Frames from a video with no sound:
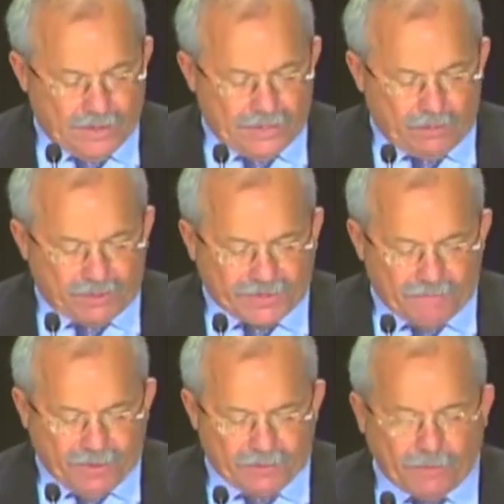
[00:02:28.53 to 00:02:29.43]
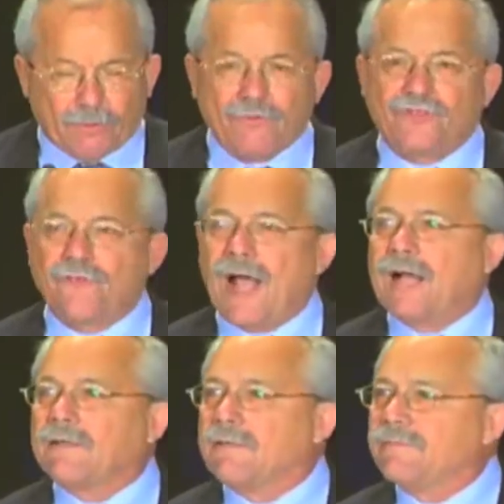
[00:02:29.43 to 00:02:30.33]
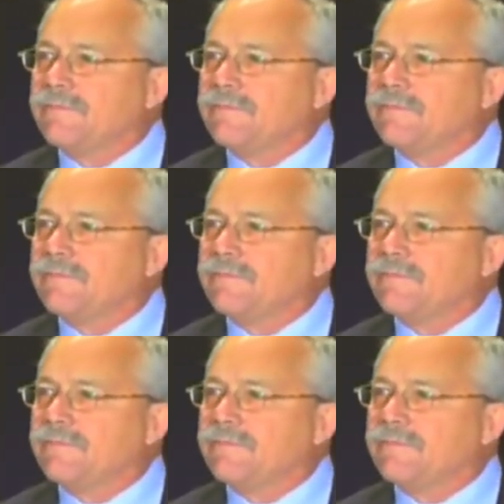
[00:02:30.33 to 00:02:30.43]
And there were some people who shrugged,